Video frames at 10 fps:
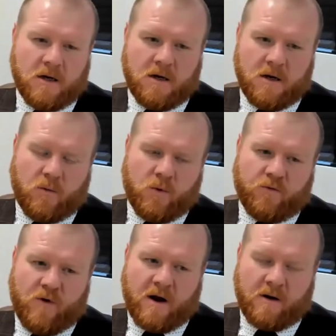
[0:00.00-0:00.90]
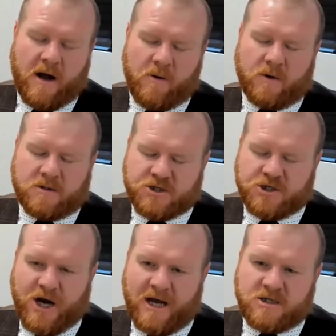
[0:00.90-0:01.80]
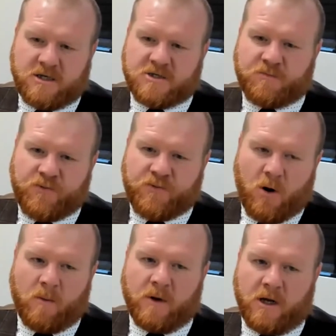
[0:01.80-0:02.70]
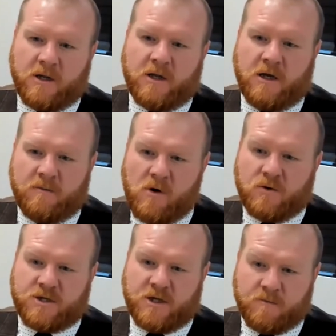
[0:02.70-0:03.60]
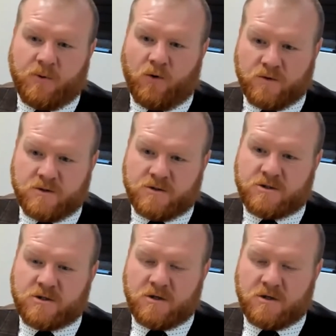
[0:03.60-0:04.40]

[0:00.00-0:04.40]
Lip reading: would suggest it's probably the most important